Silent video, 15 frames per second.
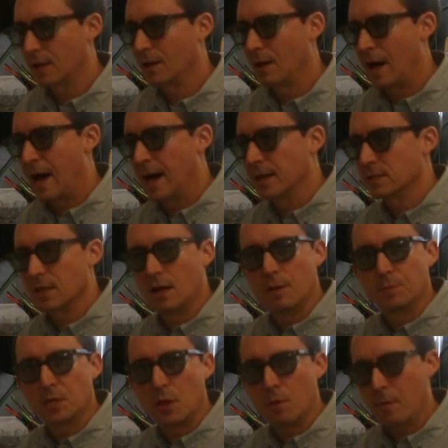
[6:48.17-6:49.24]
glass
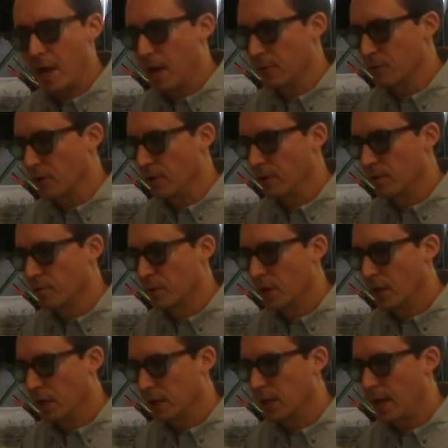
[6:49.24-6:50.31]
up to the mandrel.
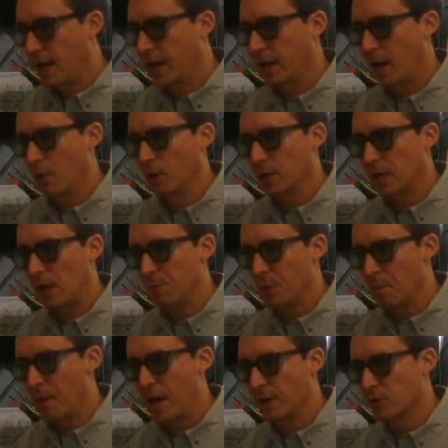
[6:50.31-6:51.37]
Again, I want to keep the
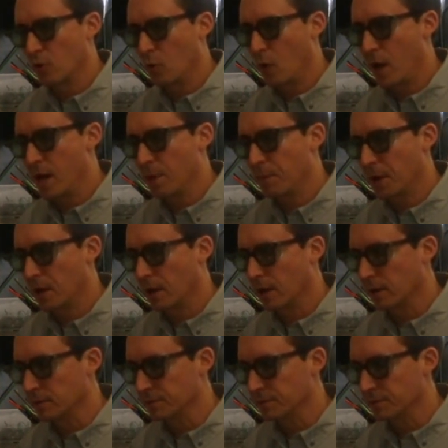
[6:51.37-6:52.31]
mandrel way up here.